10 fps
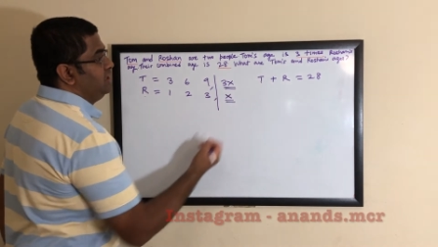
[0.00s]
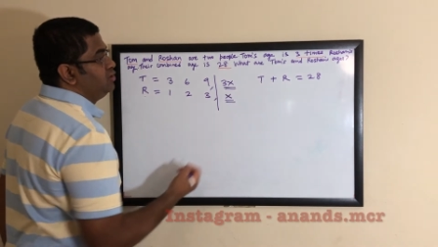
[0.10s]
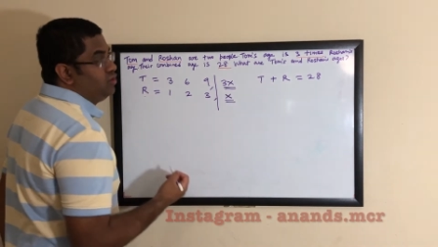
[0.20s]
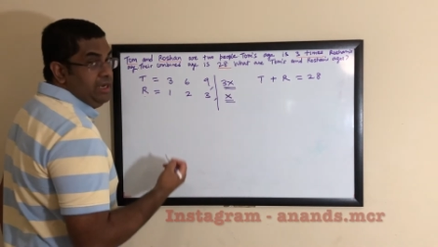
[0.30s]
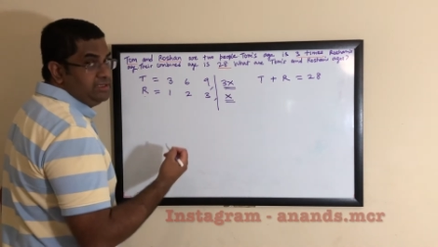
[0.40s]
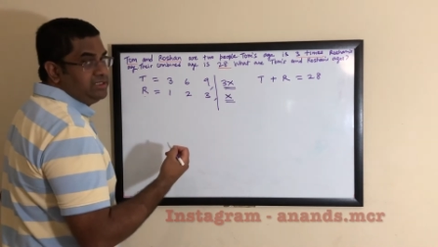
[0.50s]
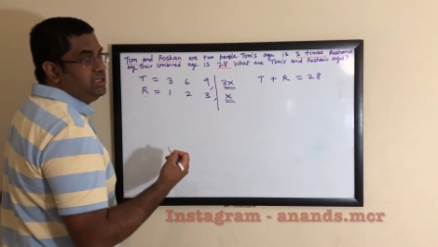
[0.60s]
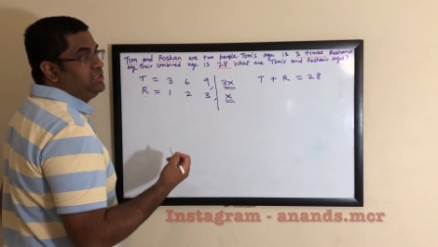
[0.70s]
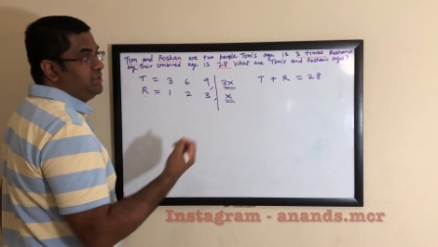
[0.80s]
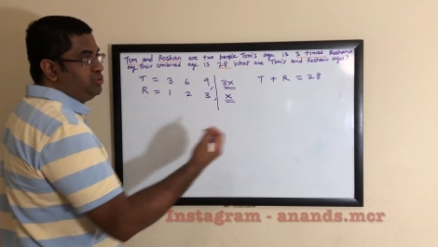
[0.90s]
So let's
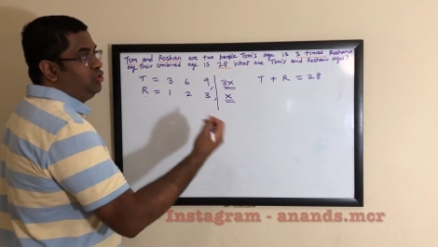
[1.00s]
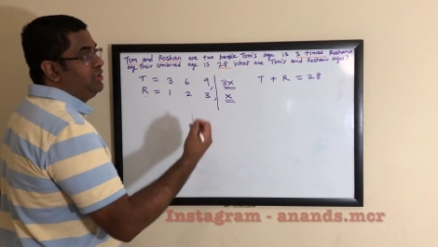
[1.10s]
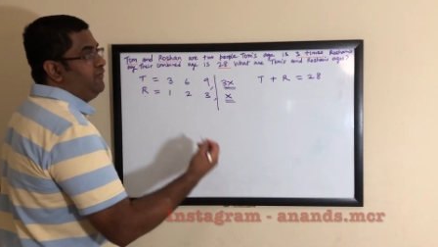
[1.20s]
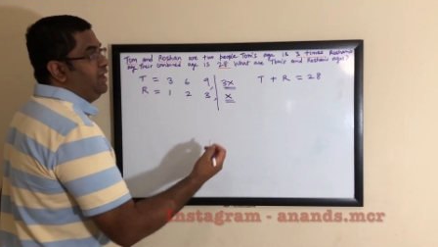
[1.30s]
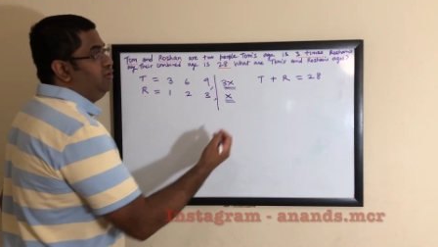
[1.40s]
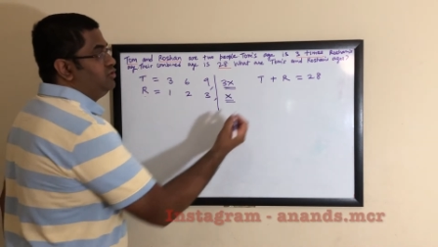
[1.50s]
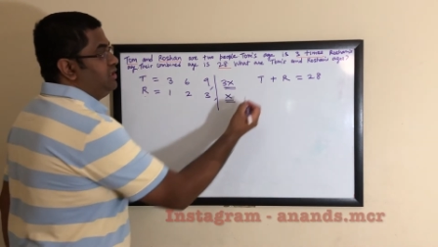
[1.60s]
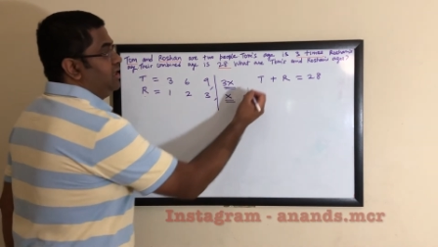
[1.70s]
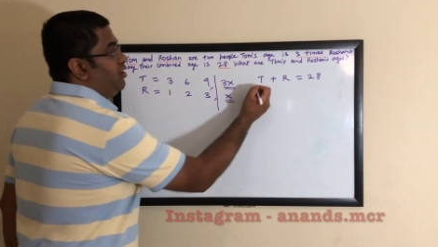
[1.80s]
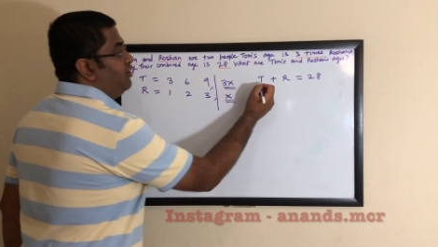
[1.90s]
actually substitute the values
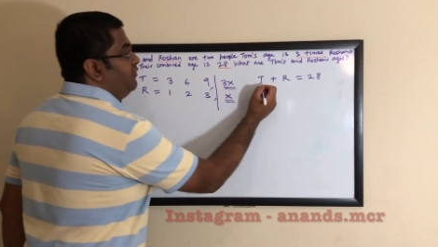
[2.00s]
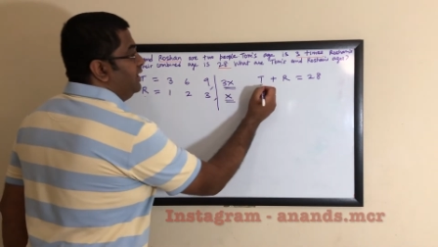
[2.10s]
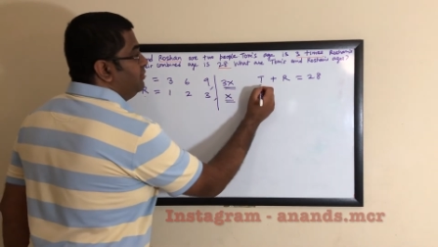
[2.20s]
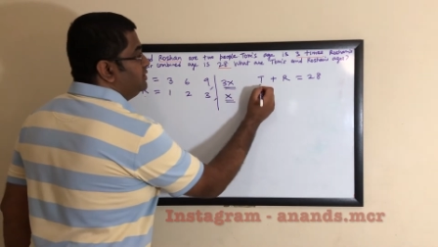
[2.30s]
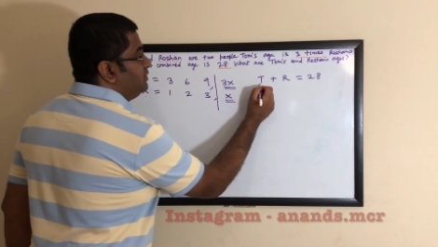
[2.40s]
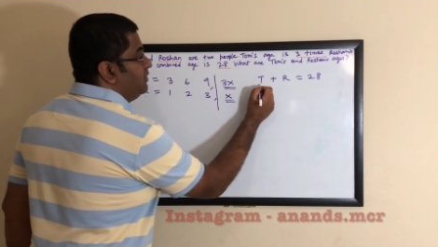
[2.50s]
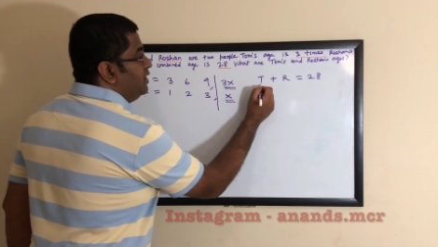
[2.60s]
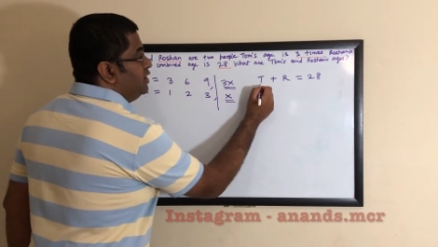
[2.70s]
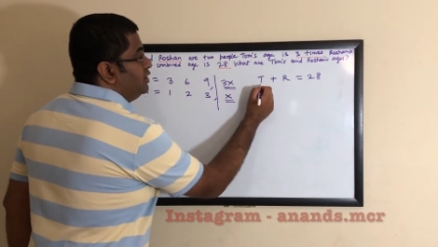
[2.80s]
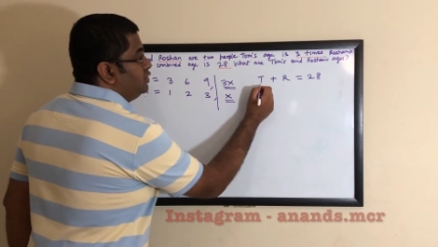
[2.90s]
here or variables.
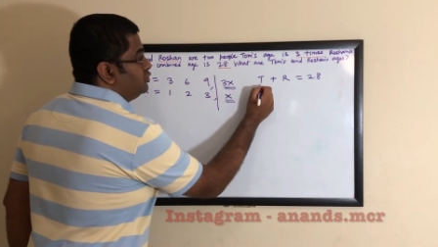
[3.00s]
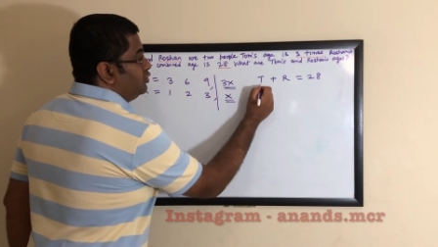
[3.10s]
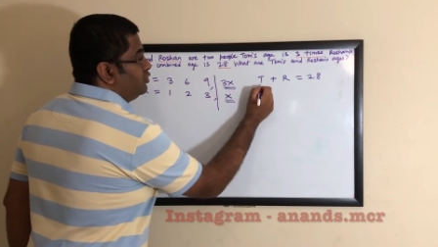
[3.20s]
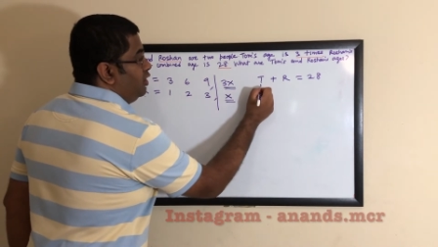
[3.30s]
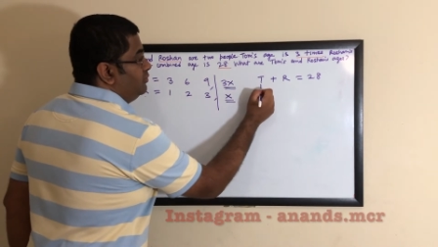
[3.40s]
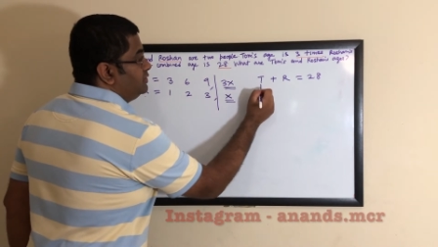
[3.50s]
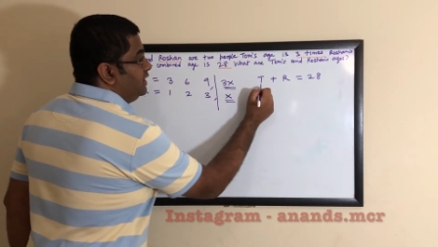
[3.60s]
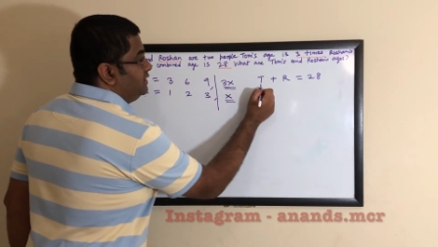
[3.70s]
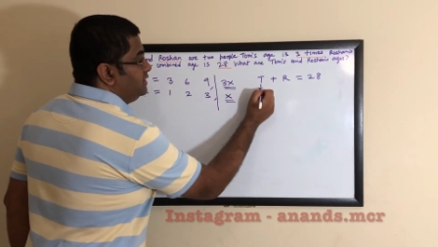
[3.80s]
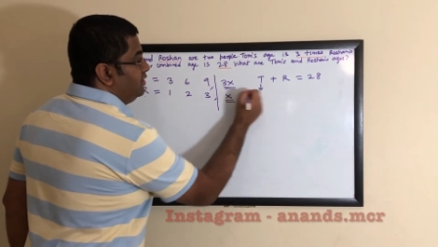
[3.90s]
So Tom's
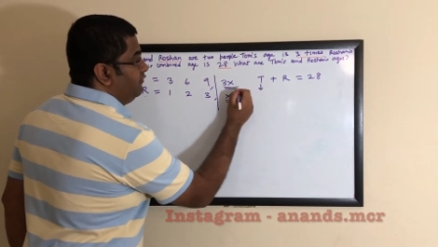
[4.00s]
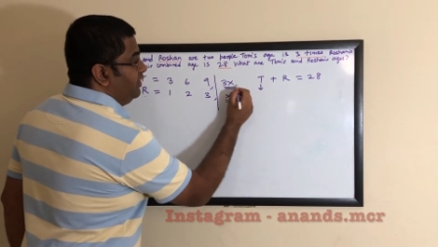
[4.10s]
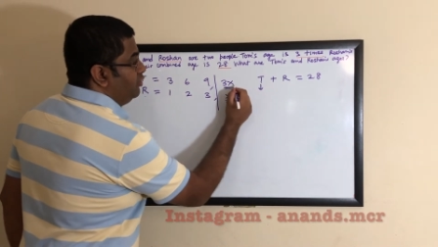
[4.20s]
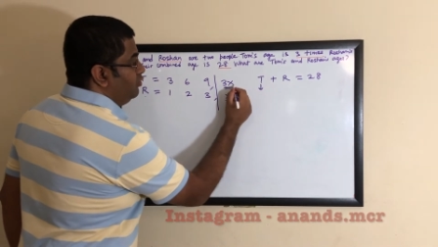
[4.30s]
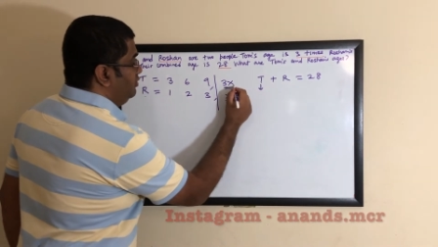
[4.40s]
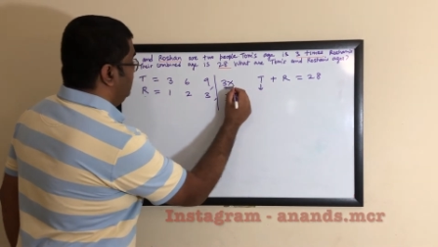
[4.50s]
age we know